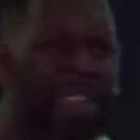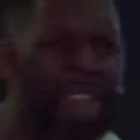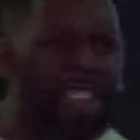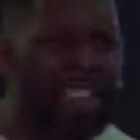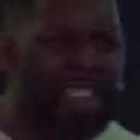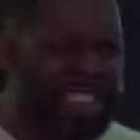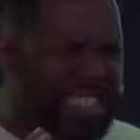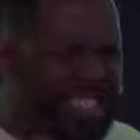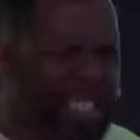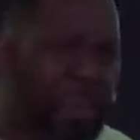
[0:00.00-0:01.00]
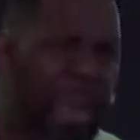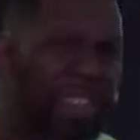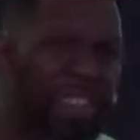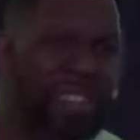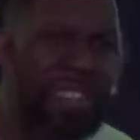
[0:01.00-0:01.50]
an
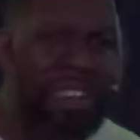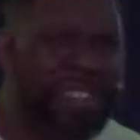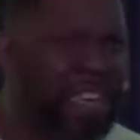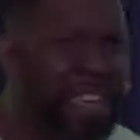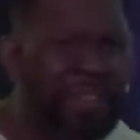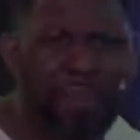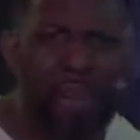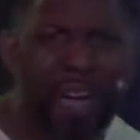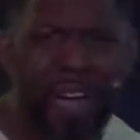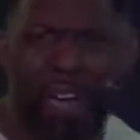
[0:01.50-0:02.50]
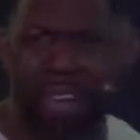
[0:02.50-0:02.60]
anticipation to hear from God.